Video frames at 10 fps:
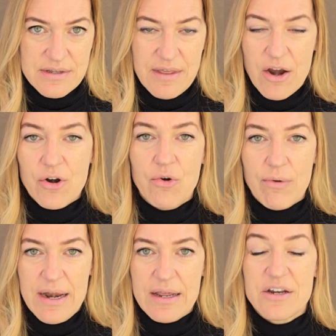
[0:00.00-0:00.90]
they are
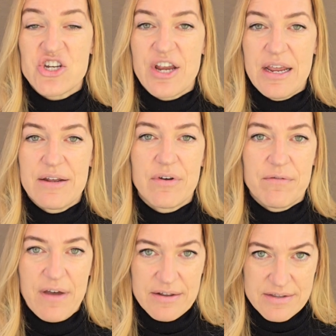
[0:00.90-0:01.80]
creating a chain of
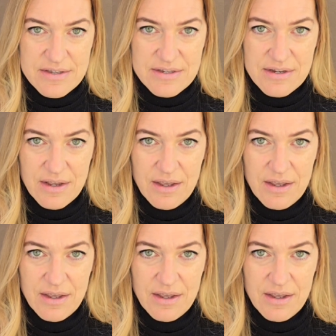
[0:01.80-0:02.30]
events.